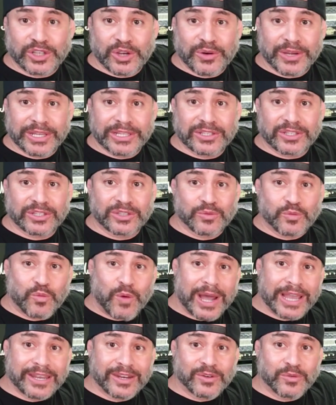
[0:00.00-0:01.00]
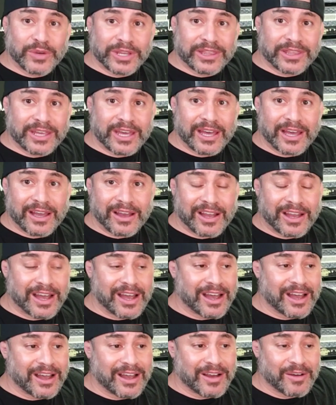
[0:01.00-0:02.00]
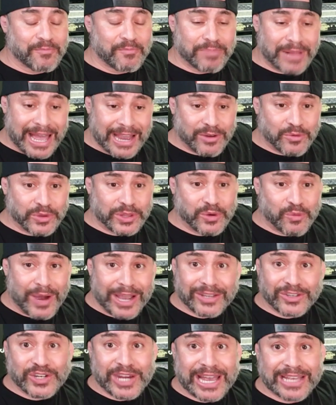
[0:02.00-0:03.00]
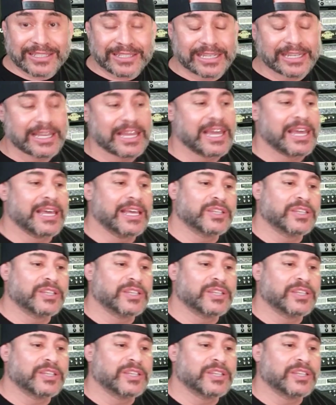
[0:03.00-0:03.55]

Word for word: So it's white with a uh, black with a white chassis.